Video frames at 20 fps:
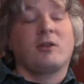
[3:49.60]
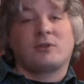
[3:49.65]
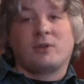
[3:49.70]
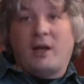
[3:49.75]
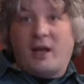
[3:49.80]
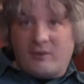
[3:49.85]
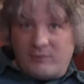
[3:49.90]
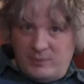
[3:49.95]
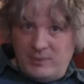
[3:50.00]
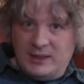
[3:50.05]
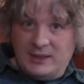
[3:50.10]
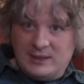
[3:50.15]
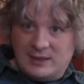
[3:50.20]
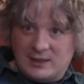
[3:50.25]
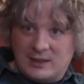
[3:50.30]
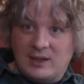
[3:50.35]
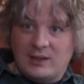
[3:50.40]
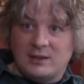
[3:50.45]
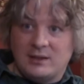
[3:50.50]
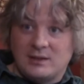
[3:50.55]
also have
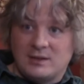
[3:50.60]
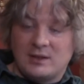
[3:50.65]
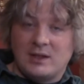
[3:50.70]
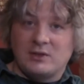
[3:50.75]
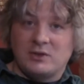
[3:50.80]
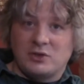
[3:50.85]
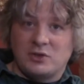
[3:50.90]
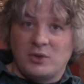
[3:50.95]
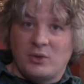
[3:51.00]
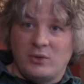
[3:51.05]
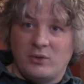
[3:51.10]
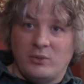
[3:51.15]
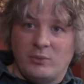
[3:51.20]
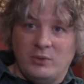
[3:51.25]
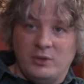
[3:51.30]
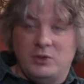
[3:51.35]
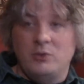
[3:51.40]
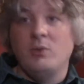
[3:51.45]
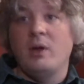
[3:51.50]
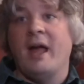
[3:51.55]
many studies that show
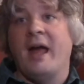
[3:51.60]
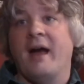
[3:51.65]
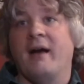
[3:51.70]
that we do